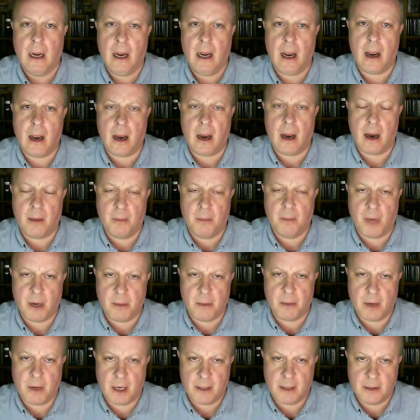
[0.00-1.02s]

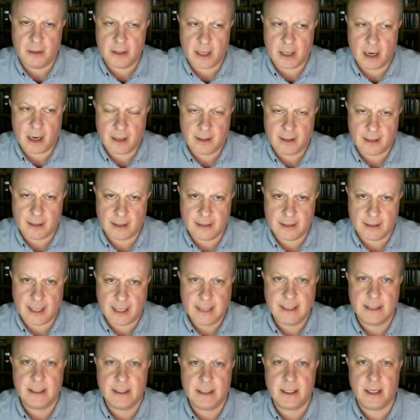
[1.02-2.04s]
And I think
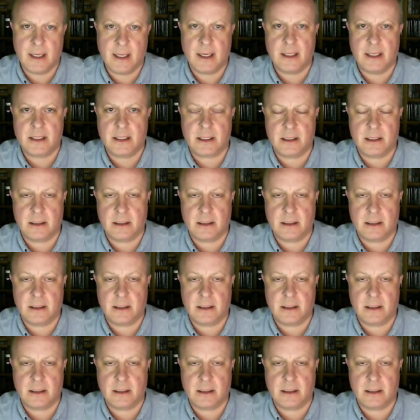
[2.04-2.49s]
that indicates